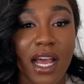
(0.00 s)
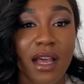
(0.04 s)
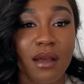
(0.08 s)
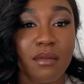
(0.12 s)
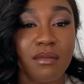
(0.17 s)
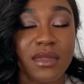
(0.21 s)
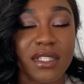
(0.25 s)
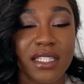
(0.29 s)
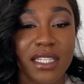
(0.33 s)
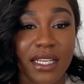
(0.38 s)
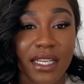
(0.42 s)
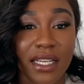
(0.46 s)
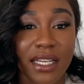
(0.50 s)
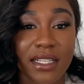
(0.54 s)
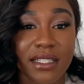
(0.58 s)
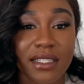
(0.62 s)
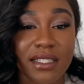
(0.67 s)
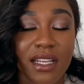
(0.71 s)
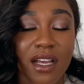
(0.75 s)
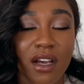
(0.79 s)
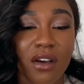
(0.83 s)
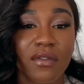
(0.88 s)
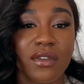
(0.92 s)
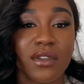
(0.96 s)
Zinc
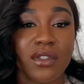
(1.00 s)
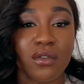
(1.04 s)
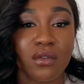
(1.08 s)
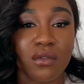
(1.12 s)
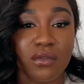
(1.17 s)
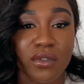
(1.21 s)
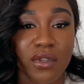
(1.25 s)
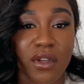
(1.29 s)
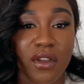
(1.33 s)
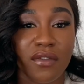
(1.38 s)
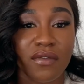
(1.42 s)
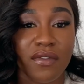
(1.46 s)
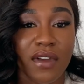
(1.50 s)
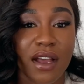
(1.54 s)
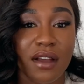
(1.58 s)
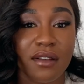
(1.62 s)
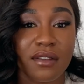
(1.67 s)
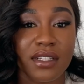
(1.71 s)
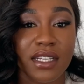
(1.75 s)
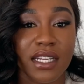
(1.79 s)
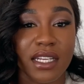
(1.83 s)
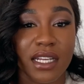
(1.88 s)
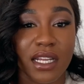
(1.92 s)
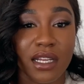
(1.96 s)
itself is also found
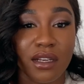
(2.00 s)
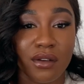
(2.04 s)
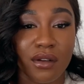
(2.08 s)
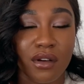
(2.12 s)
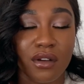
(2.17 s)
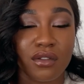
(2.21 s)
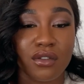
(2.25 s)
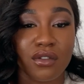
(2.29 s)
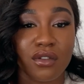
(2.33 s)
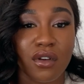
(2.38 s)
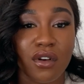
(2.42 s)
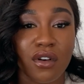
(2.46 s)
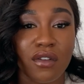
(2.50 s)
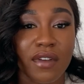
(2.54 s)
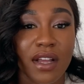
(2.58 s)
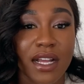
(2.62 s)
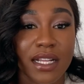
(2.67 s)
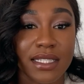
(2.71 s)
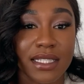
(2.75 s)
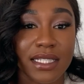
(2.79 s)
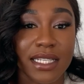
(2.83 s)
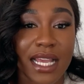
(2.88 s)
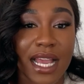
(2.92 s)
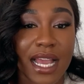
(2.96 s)
in a lot of
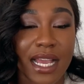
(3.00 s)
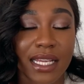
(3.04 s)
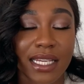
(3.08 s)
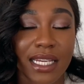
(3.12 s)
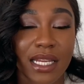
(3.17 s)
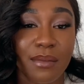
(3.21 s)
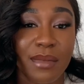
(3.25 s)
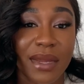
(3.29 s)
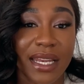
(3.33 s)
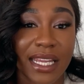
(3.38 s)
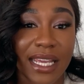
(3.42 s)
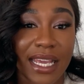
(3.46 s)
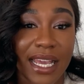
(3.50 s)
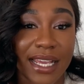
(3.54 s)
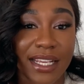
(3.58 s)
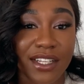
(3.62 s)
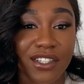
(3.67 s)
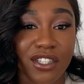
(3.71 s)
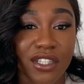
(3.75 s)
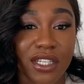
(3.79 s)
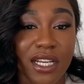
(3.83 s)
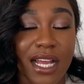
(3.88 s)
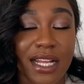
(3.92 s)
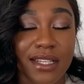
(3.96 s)
anti-acne
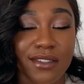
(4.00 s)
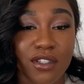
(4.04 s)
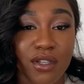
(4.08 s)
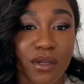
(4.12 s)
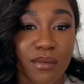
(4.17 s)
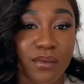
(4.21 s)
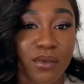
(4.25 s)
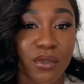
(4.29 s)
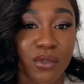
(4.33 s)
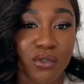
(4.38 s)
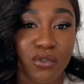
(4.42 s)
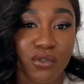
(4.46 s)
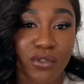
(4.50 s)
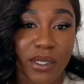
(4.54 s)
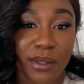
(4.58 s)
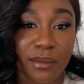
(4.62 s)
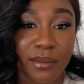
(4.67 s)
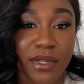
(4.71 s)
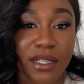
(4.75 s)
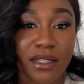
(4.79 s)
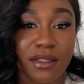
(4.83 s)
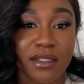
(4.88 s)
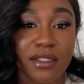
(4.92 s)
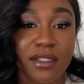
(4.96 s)
medication and topical
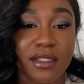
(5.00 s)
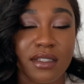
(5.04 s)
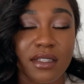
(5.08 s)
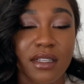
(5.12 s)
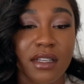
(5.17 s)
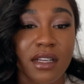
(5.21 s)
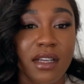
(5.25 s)
treatments.